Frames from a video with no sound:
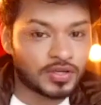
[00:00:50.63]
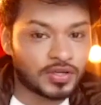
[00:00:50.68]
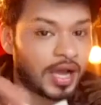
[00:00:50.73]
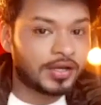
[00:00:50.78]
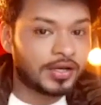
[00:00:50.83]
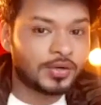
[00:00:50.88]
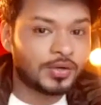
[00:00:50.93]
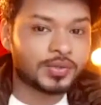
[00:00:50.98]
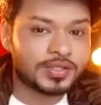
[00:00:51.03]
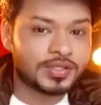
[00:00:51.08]

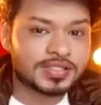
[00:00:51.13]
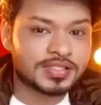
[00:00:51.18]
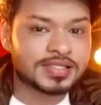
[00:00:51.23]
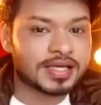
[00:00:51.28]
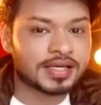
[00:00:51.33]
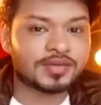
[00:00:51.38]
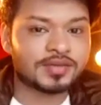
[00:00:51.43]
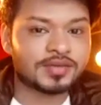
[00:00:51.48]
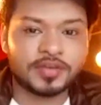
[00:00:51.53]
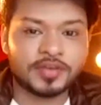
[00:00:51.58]
I know this is
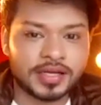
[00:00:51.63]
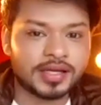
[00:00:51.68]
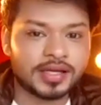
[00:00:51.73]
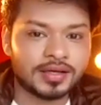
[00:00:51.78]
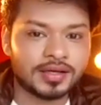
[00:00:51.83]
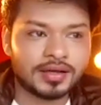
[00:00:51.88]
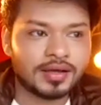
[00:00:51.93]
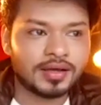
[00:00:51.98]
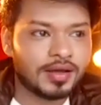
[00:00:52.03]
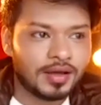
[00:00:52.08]
like a
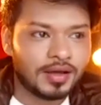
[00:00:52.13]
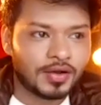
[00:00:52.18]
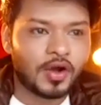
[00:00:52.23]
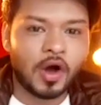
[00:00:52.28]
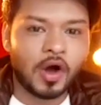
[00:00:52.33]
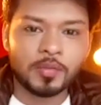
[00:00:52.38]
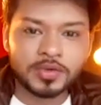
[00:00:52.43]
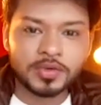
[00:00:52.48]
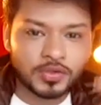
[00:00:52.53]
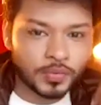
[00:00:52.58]
very
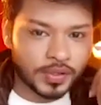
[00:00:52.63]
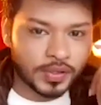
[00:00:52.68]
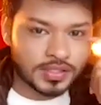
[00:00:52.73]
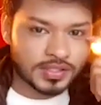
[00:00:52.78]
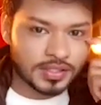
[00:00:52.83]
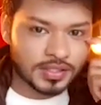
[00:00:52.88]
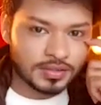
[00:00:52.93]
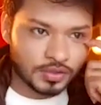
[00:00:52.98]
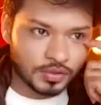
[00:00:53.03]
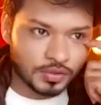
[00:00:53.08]
common
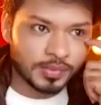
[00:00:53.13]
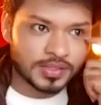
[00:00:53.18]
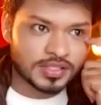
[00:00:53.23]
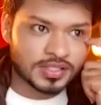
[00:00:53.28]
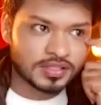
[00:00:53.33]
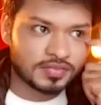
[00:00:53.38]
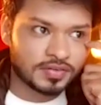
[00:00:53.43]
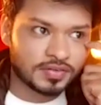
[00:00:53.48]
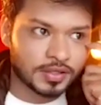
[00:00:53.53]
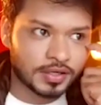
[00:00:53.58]
question. You must
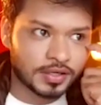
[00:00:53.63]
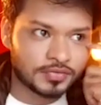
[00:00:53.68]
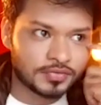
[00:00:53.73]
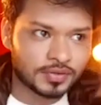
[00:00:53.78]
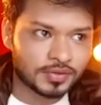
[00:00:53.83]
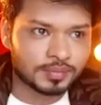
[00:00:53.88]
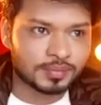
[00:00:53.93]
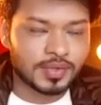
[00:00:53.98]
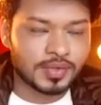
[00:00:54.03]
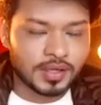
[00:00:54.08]
have heard it
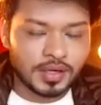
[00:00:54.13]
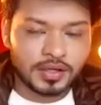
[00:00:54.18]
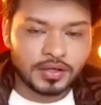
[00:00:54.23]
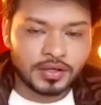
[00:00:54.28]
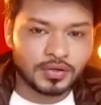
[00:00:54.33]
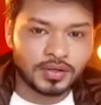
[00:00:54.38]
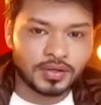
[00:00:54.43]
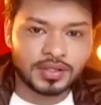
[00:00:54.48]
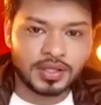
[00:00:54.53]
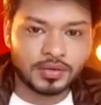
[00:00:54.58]
from
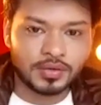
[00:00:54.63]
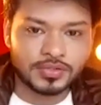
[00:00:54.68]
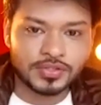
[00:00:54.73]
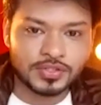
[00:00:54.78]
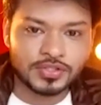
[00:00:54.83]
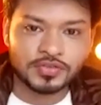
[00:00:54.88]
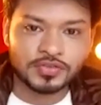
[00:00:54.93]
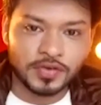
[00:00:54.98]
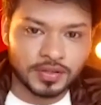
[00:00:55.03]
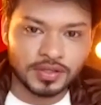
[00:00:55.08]
thousands
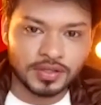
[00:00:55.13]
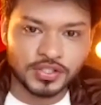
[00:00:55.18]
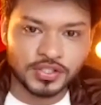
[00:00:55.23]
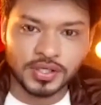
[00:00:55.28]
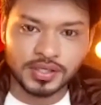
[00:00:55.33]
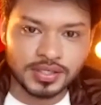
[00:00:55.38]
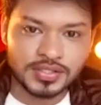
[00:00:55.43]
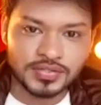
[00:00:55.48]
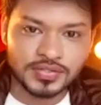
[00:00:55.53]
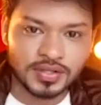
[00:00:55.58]
of other
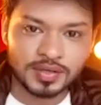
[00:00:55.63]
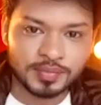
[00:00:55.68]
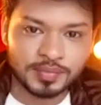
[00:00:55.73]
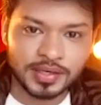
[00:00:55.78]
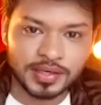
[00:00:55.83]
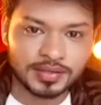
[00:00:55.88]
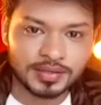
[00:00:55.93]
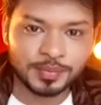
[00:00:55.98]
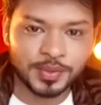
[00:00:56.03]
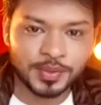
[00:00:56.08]
journalists that
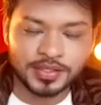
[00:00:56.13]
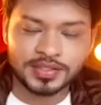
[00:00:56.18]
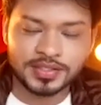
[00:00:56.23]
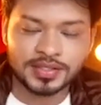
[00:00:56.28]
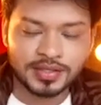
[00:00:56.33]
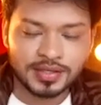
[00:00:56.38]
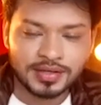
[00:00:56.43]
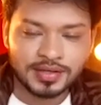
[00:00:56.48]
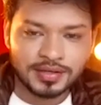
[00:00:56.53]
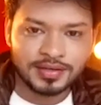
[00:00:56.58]
matter, but
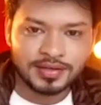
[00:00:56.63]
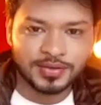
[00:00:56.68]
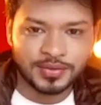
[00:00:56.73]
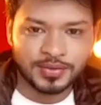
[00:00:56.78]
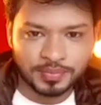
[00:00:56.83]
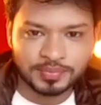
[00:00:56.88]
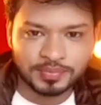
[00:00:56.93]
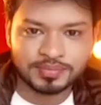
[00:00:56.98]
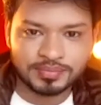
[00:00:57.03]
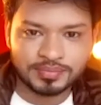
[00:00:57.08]
you know,
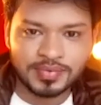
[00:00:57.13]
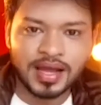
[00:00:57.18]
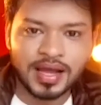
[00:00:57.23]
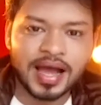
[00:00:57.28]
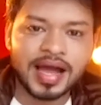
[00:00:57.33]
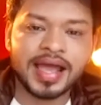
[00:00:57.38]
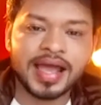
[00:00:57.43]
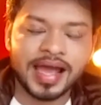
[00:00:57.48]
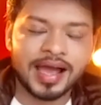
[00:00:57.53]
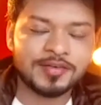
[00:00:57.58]

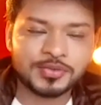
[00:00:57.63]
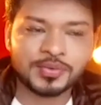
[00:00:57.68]
I have to